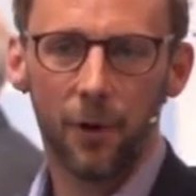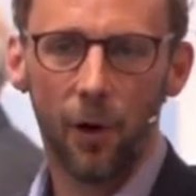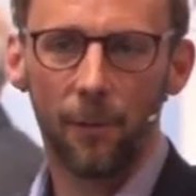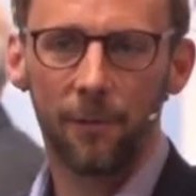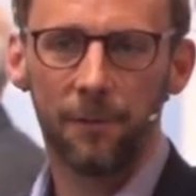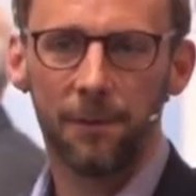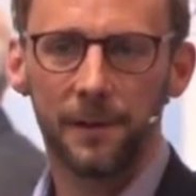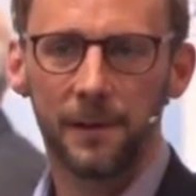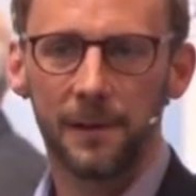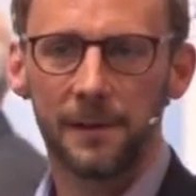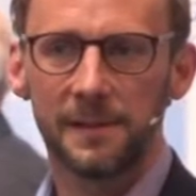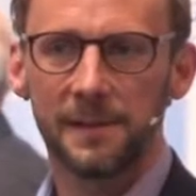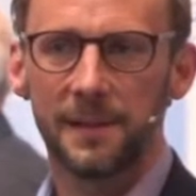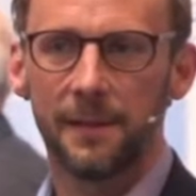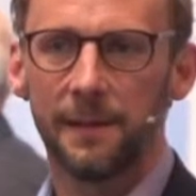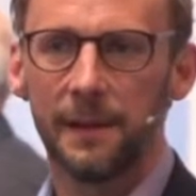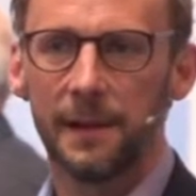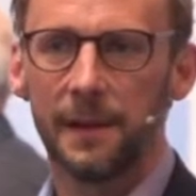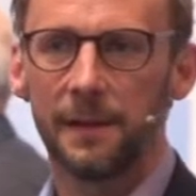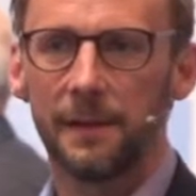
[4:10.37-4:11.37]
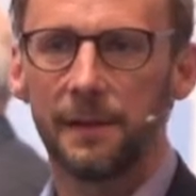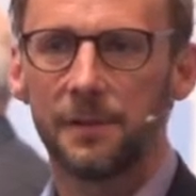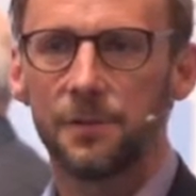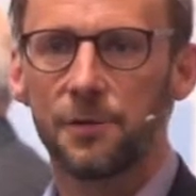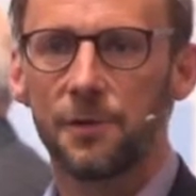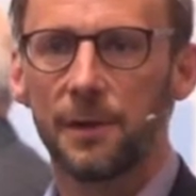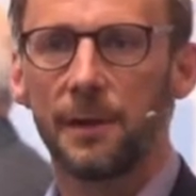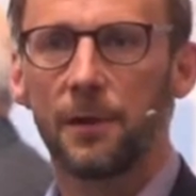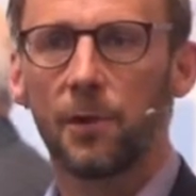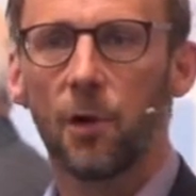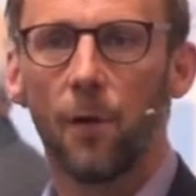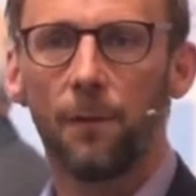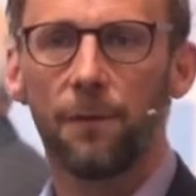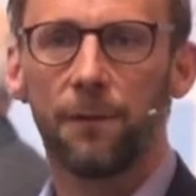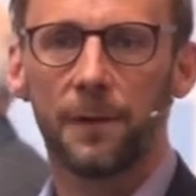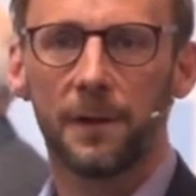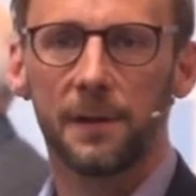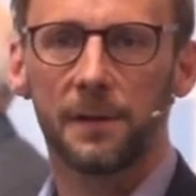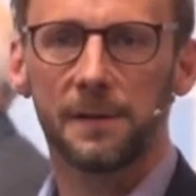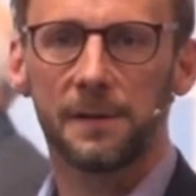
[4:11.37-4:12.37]
confidence in the industry,
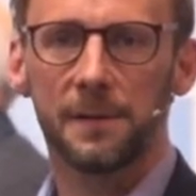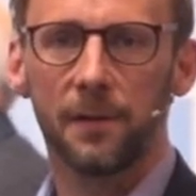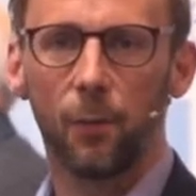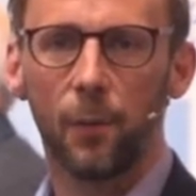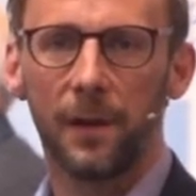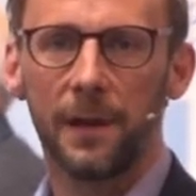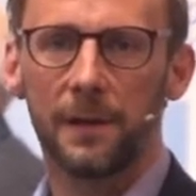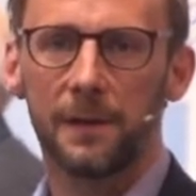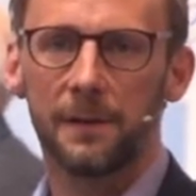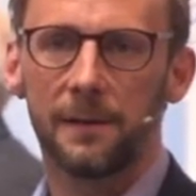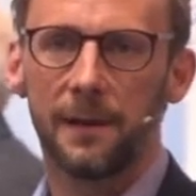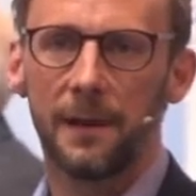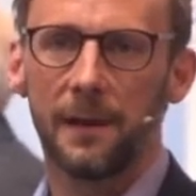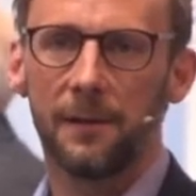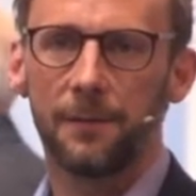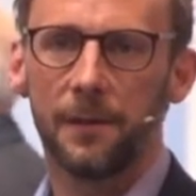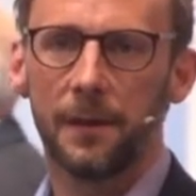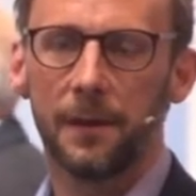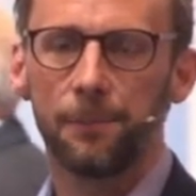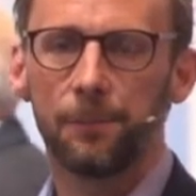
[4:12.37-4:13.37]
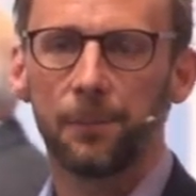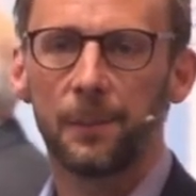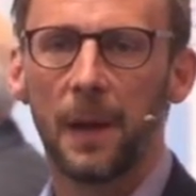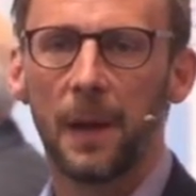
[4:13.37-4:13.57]
confidence that we can deliver,